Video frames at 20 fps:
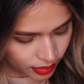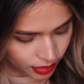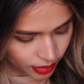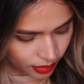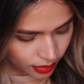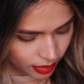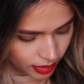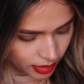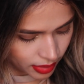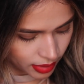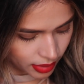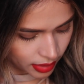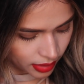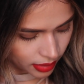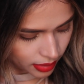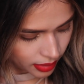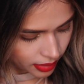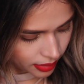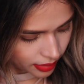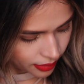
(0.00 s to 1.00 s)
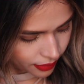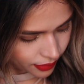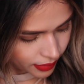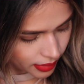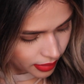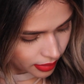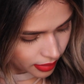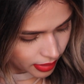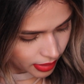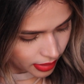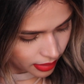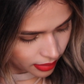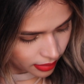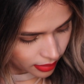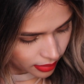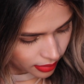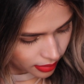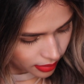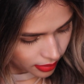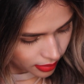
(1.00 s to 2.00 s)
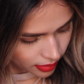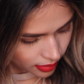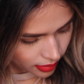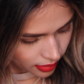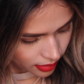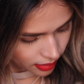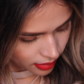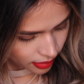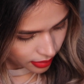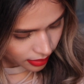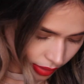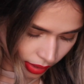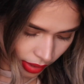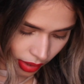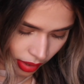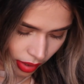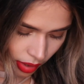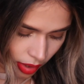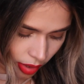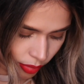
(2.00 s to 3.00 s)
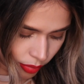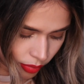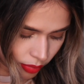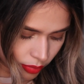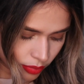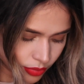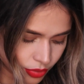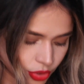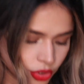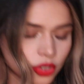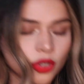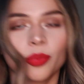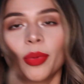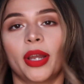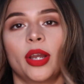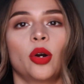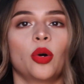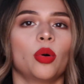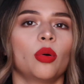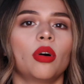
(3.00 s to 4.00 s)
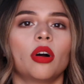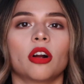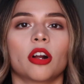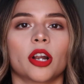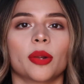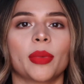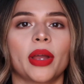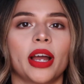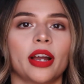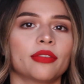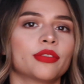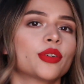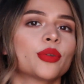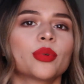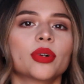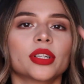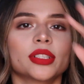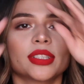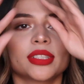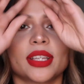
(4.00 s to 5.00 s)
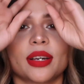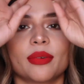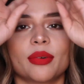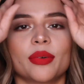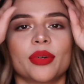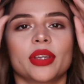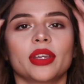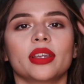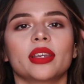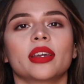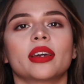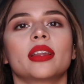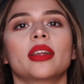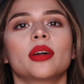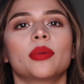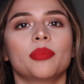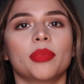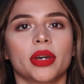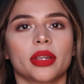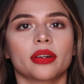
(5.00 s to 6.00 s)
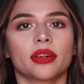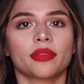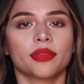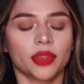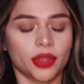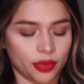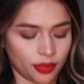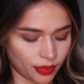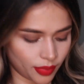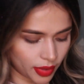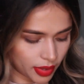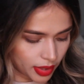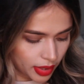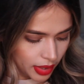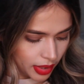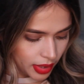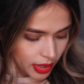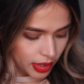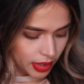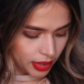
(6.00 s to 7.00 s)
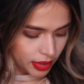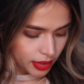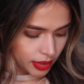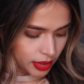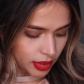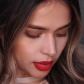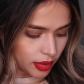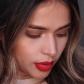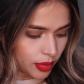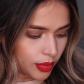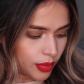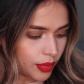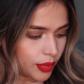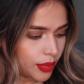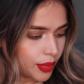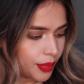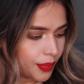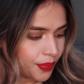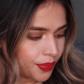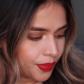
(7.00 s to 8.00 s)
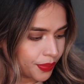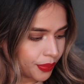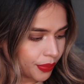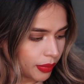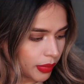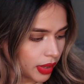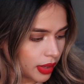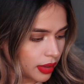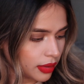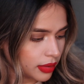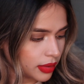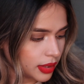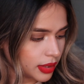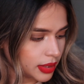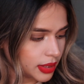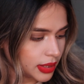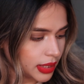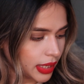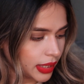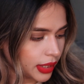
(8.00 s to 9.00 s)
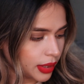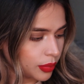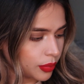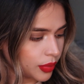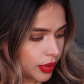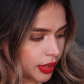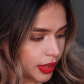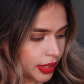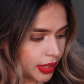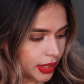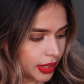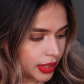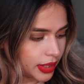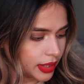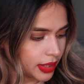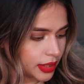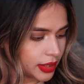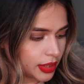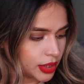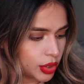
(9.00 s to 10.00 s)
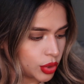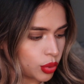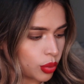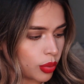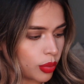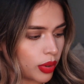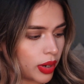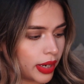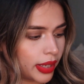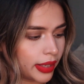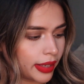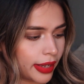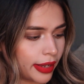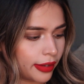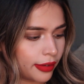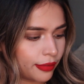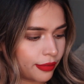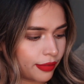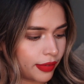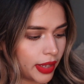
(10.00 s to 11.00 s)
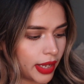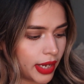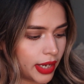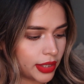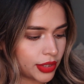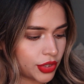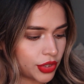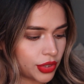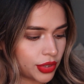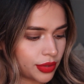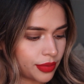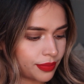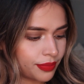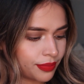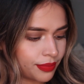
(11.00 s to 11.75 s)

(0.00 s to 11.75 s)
To do this a little further out. I'll show my whole arm afterwards, that way we can get a better view. So the second one is Twilight Flash.